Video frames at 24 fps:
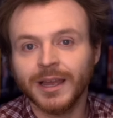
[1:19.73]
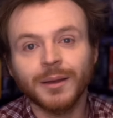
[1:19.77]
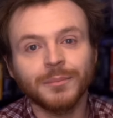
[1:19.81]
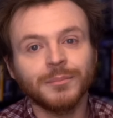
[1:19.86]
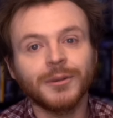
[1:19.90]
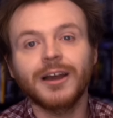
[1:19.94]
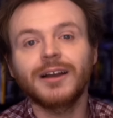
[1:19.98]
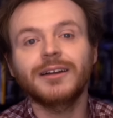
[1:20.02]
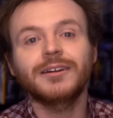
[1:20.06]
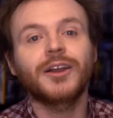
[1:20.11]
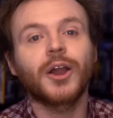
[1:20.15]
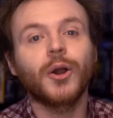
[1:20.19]
I'm
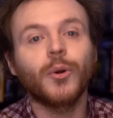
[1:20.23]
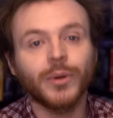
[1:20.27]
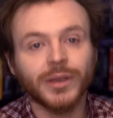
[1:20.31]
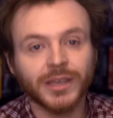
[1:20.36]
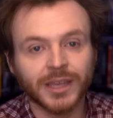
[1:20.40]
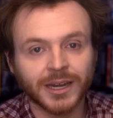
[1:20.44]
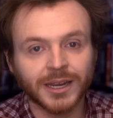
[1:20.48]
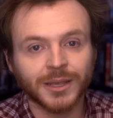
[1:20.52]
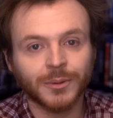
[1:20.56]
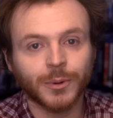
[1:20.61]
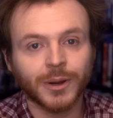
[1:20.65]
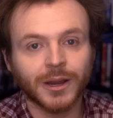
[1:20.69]
not going
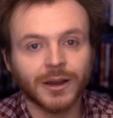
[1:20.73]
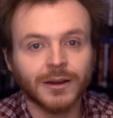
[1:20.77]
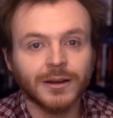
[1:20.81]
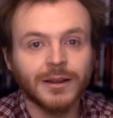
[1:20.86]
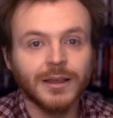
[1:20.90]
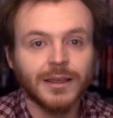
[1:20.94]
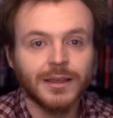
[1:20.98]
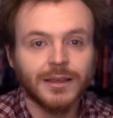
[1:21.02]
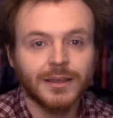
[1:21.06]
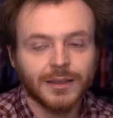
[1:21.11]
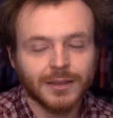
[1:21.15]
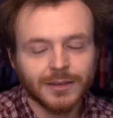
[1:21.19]
anywhere
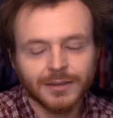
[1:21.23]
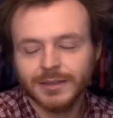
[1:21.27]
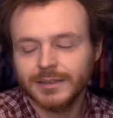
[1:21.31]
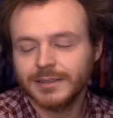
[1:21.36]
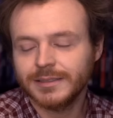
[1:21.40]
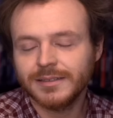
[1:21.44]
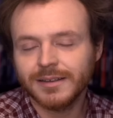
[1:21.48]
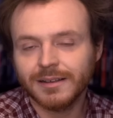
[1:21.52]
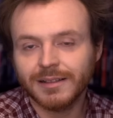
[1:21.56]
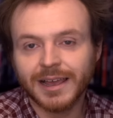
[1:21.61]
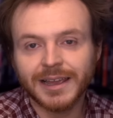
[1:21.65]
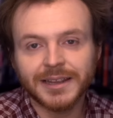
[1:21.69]

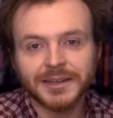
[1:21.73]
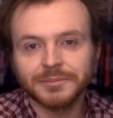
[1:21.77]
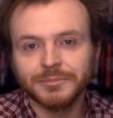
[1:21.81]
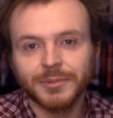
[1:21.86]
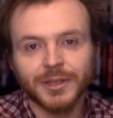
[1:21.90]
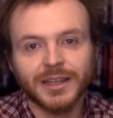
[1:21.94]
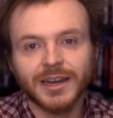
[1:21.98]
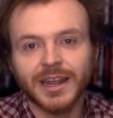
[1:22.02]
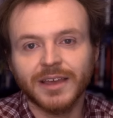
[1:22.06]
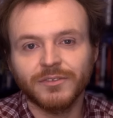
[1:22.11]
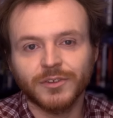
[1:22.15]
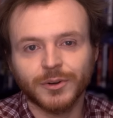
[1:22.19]
until I
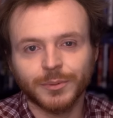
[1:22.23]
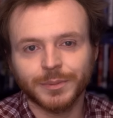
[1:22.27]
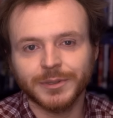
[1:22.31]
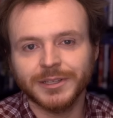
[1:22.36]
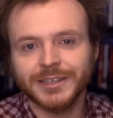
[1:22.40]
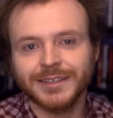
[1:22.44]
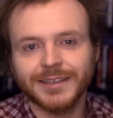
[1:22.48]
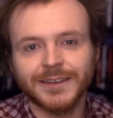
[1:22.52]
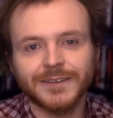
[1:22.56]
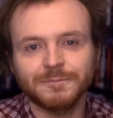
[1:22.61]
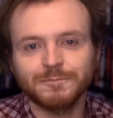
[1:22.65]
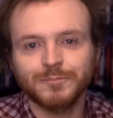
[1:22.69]

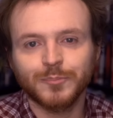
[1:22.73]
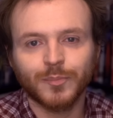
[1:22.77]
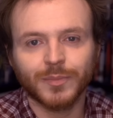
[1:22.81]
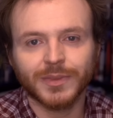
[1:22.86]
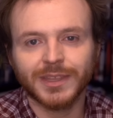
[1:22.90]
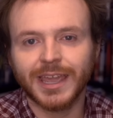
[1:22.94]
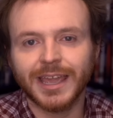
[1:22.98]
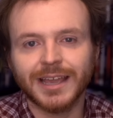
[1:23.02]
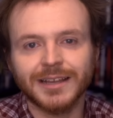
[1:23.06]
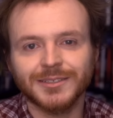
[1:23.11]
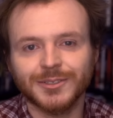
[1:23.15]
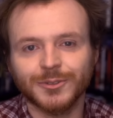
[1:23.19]
inevitably get
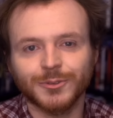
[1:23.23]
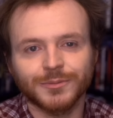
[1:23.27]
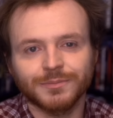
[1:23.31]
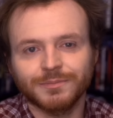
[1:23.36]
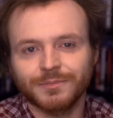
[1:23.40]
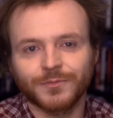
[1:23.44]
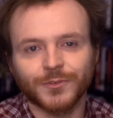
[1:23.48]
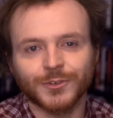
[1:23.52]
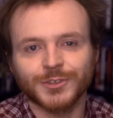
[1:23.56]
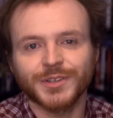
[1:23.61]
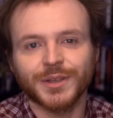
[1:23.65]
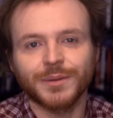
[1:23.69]
canceled
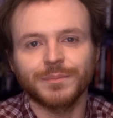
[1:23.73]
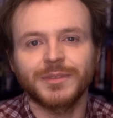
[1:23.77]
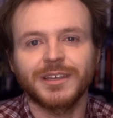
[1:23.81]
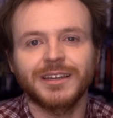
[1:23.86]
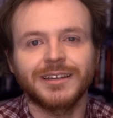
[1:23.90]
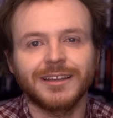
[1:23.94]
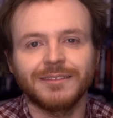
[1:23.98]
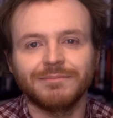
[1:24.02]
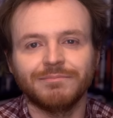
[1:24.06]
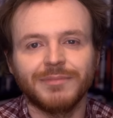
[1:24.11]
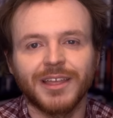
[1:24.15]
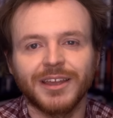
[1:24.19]
for
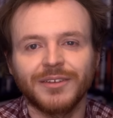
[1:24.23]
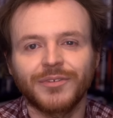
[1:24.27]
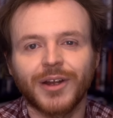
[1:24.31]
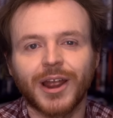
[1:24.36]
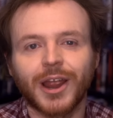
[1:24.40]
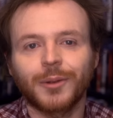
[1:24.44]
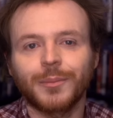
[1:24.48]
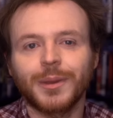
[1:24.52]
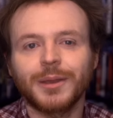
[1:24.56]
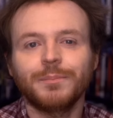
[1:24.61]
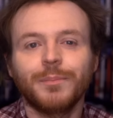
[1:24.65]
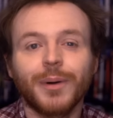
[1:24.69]
something and they fire me.